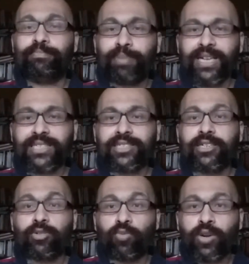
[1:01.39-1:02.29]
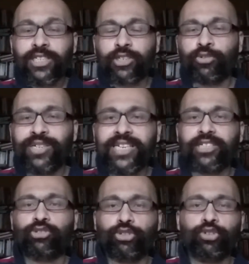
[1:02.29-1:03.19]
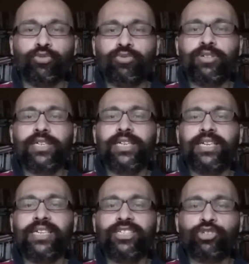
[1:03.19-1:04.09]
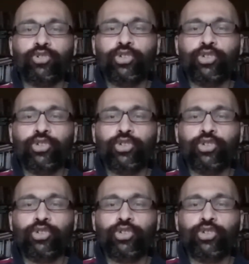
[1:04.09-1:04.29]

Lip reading: But what you need to do is to